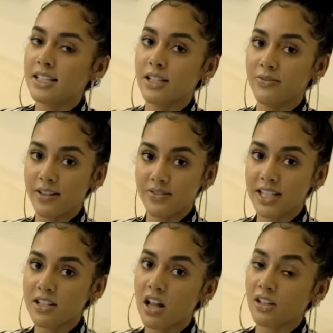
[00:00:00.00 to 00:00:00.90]
to
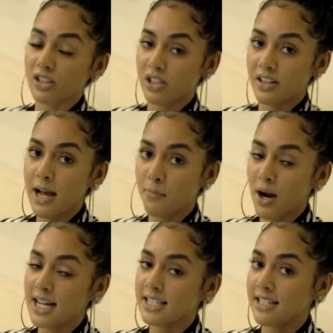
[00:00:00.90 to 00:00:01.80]
$15 to that
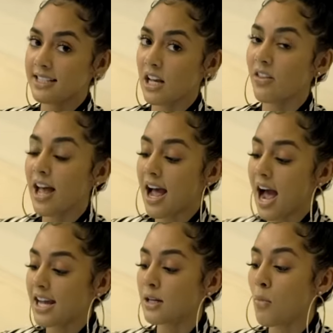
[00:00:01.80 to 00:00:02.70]
price and sell that
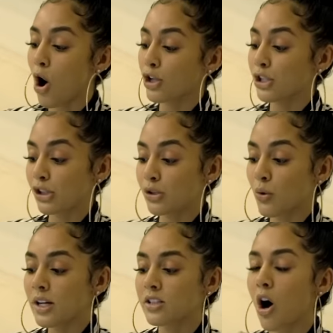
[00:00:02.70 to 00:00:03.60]
item item on your
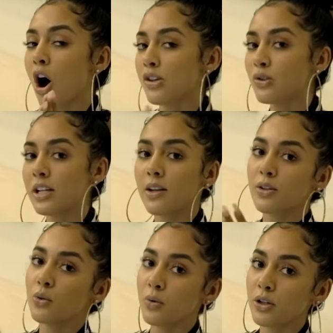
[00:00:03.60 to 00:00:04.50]
store to also give
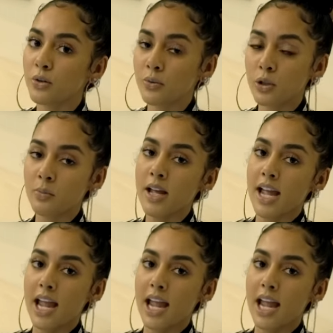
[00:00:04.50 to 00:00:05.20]
you wiggle room